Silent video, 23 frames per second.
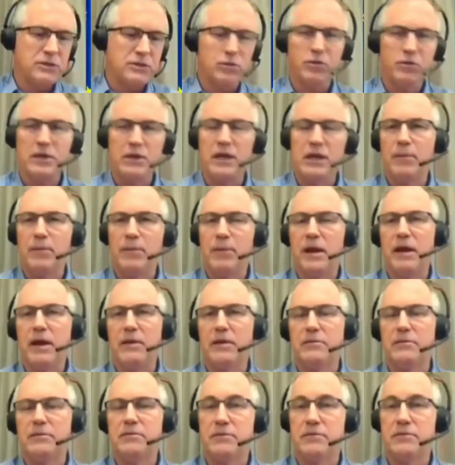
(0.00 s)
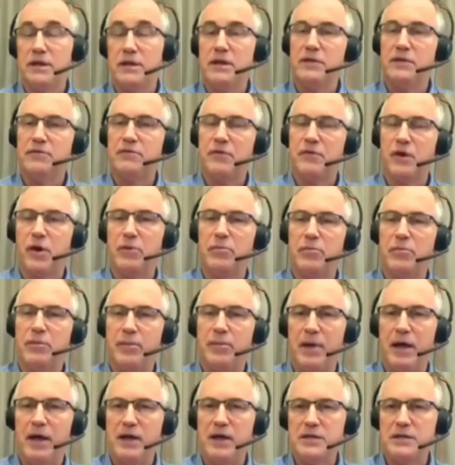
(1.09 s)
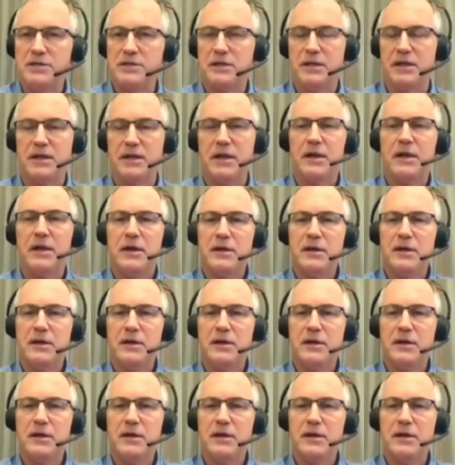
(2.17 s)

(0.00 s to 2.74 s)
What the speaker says: talking about the need for compromise, and